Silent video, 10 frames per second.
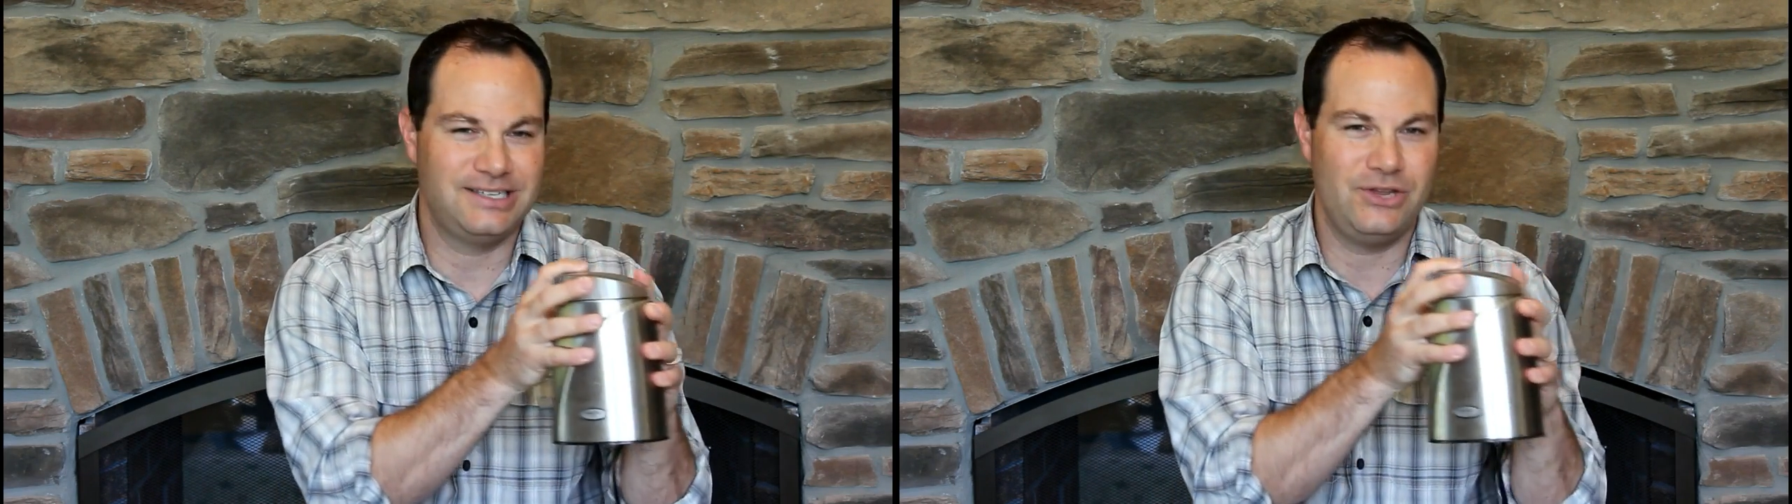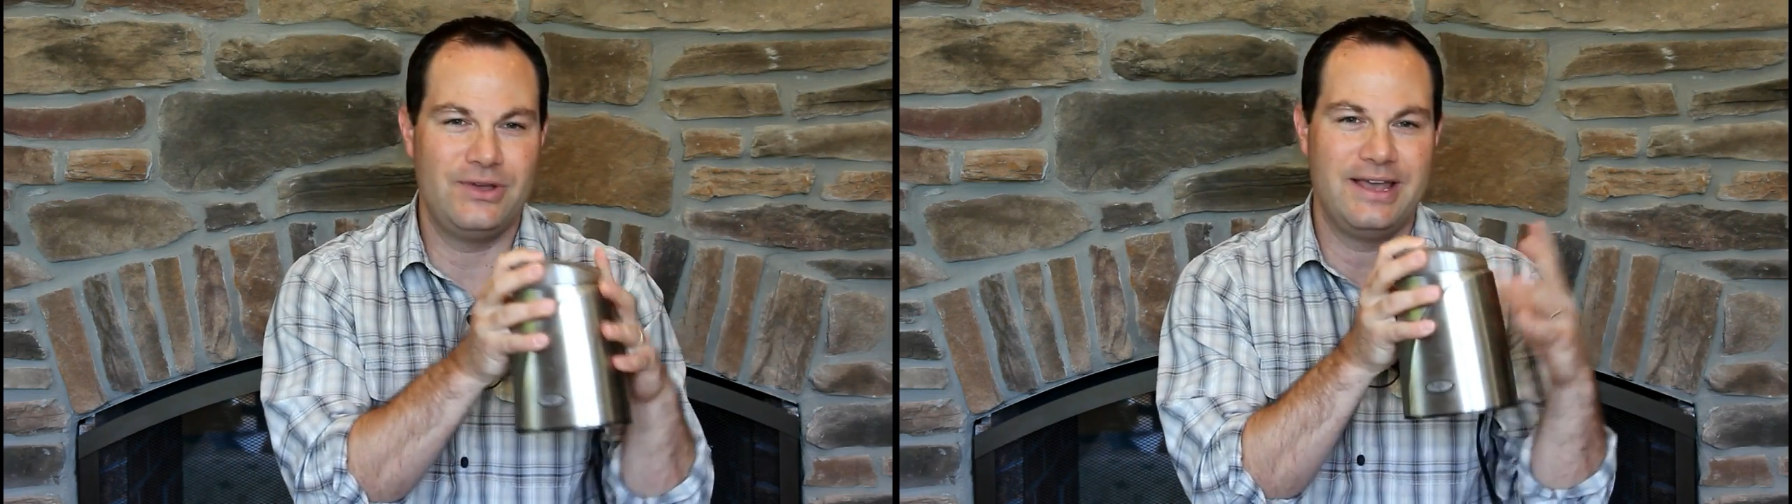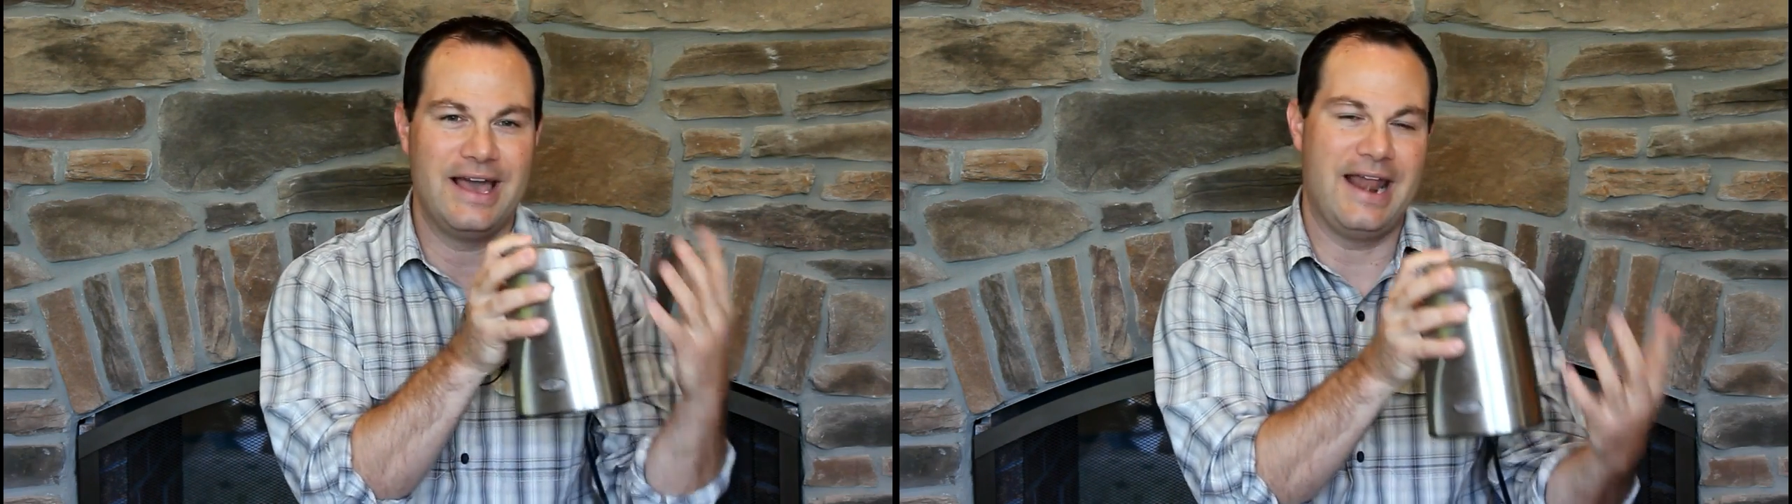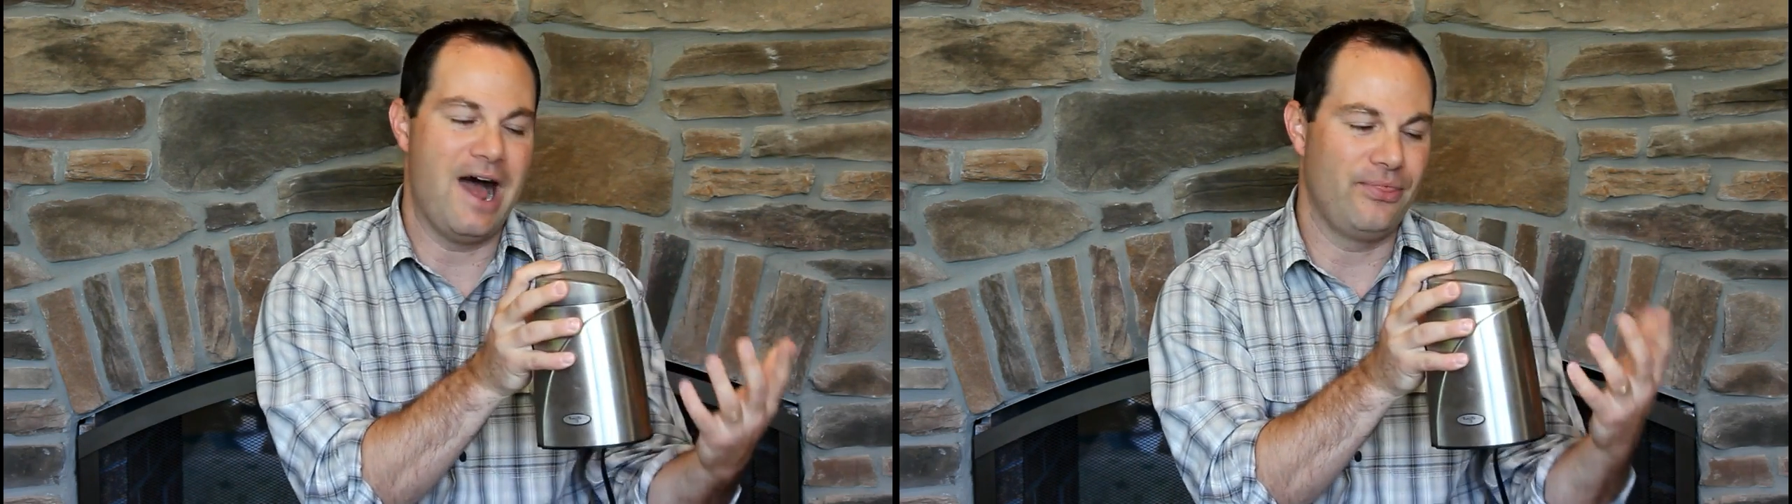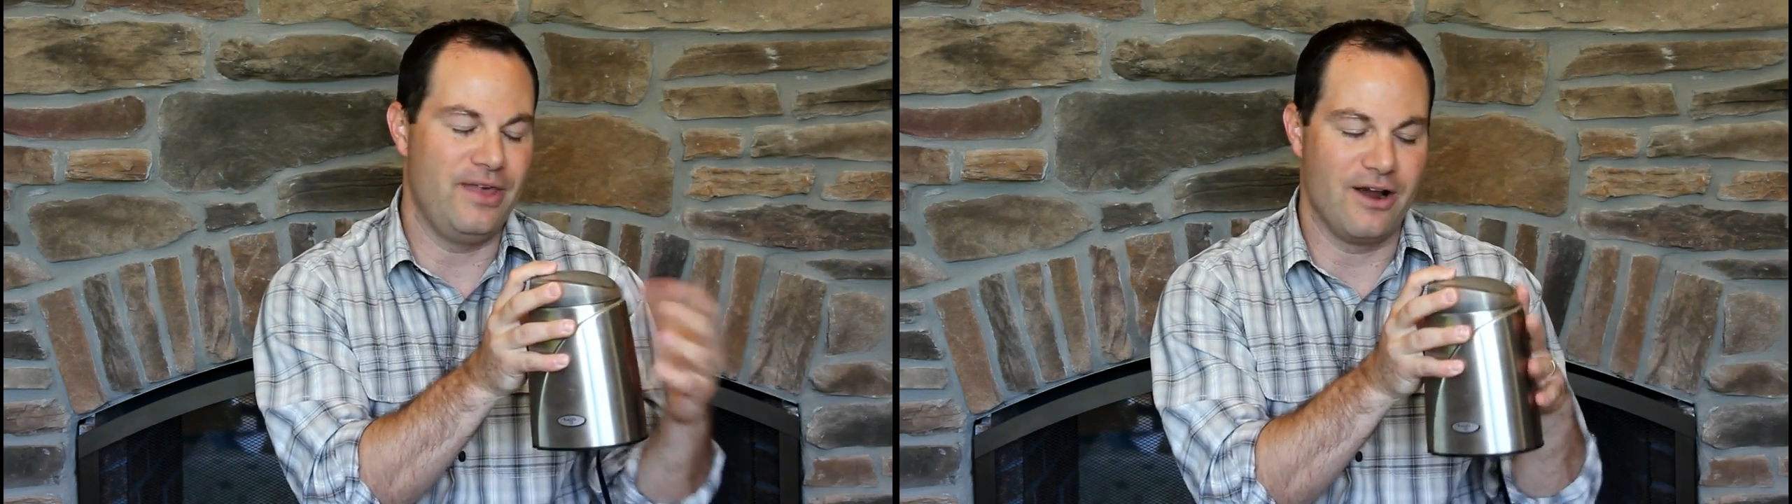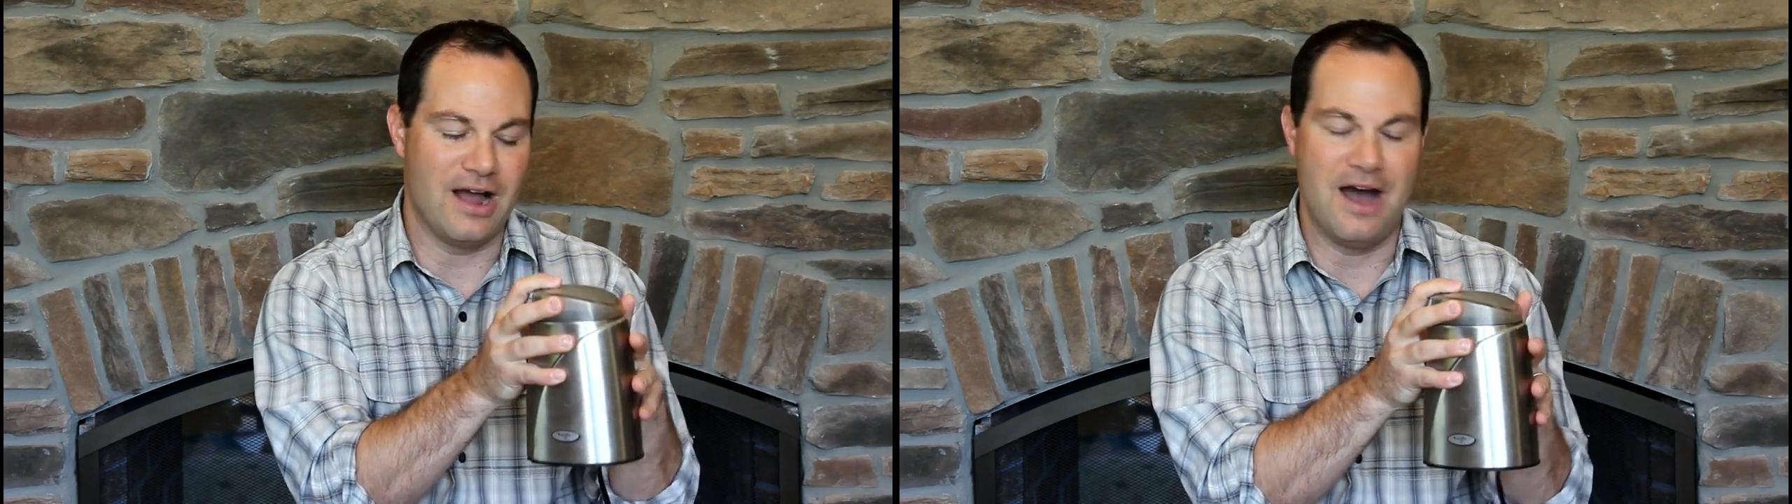that you can get out there,